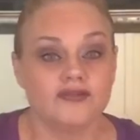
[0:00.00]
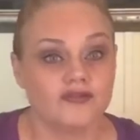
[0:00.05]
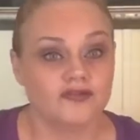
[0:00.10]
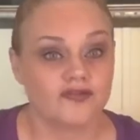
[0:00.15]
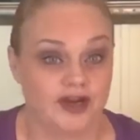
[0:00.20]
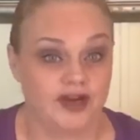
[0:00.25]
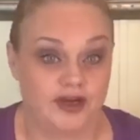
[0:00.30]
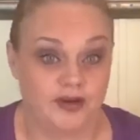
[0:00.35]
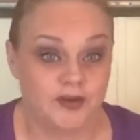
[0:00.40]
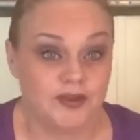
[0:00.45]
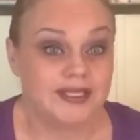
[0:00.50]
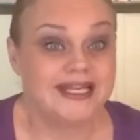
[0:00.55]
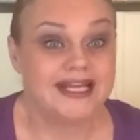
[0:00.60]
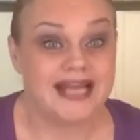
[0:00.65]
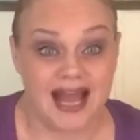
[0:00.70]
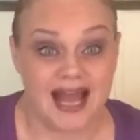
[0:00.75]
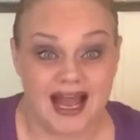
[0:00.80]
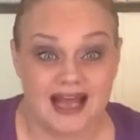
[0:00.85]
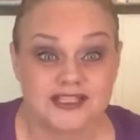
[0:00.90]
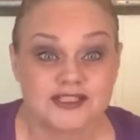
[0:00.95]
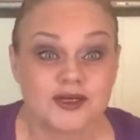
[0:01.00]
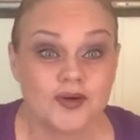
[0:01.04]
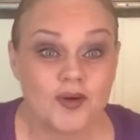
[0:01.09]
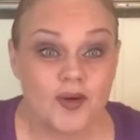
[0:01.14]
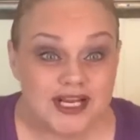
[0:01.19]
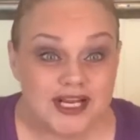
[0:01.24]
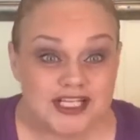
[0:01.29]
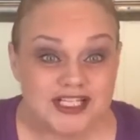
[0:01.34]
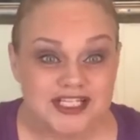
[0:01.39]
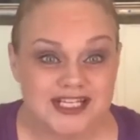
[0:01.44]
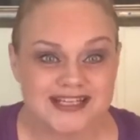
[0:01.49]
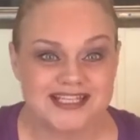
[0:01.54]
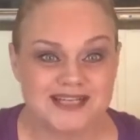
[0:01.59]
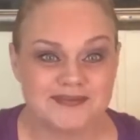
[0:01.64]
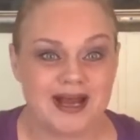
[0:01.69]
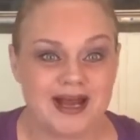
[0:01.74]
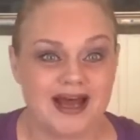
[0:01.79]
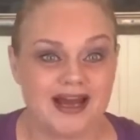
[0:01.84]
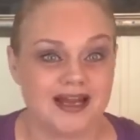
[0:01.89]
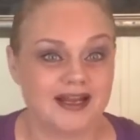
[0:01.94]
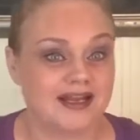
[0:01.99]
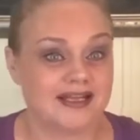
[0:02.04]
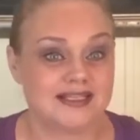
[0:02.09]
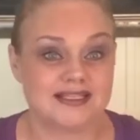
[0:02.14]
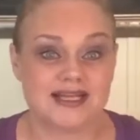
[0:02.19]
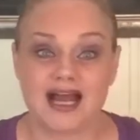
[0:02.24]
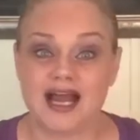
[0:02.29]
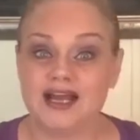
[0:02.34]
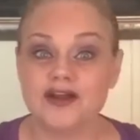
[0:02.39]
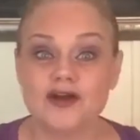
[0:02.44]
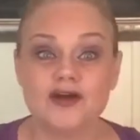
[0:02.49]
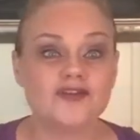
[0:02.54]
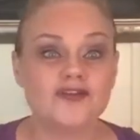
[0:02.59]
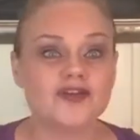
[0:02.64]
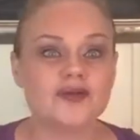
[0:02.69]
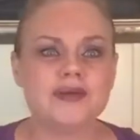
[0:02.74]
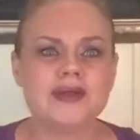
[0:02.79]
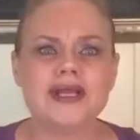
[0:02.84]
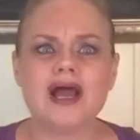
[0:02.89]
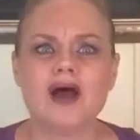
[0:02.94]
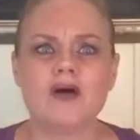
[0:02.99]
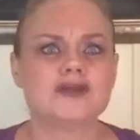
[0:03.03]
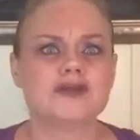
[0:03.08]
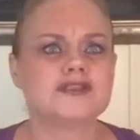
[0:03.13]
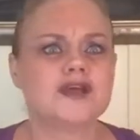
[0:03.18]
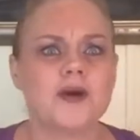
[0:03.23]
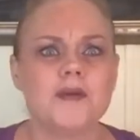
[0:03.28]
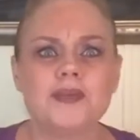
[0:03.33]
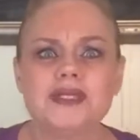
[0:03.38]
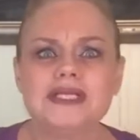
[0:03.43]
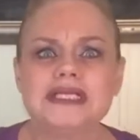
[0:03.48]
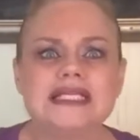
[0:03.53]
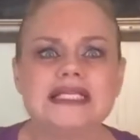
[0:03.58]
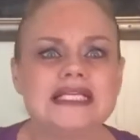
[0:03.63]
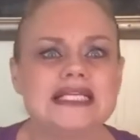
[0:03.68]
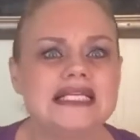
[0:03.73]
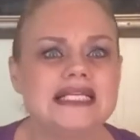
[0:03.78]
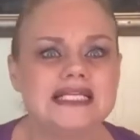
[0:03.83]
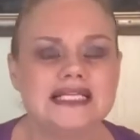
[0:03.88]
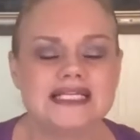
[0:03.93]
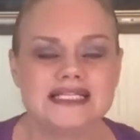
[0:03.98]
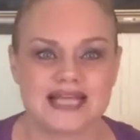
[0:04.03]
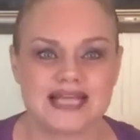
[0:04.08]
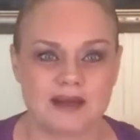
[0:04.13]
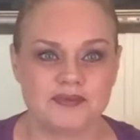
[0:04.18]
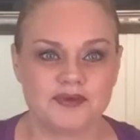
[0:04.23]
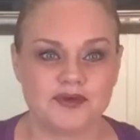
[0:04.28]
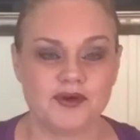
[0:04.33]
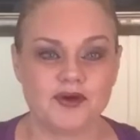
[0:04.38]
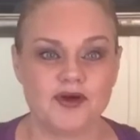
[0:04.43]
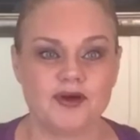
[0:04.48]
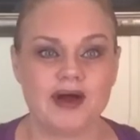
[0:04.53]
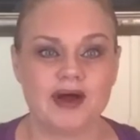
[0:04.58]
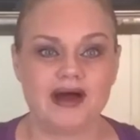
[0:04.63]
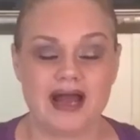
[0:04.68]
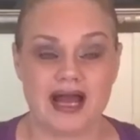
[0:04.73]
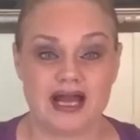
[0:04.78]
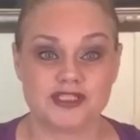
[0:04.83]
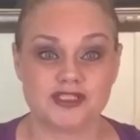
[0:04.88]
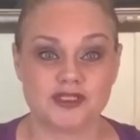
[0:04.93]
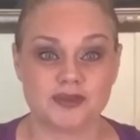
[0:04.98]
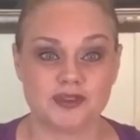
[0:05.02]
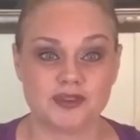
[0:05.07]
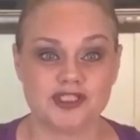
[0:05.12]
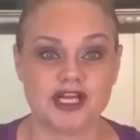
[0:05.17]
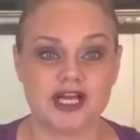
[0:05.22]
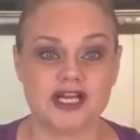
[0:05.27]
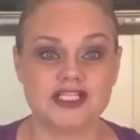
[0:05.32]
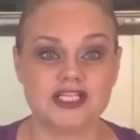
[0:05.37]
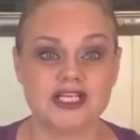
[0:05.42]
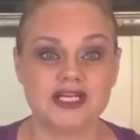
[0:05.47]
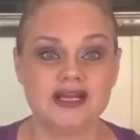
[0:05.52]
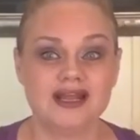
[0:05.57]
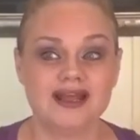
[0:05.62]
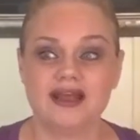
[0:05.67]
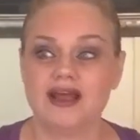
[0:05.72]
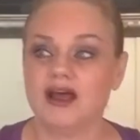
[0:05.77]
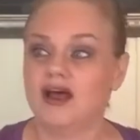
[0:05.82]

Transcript: frequently asked questions about it, because I know for me, I was completely skeptical about astral projection.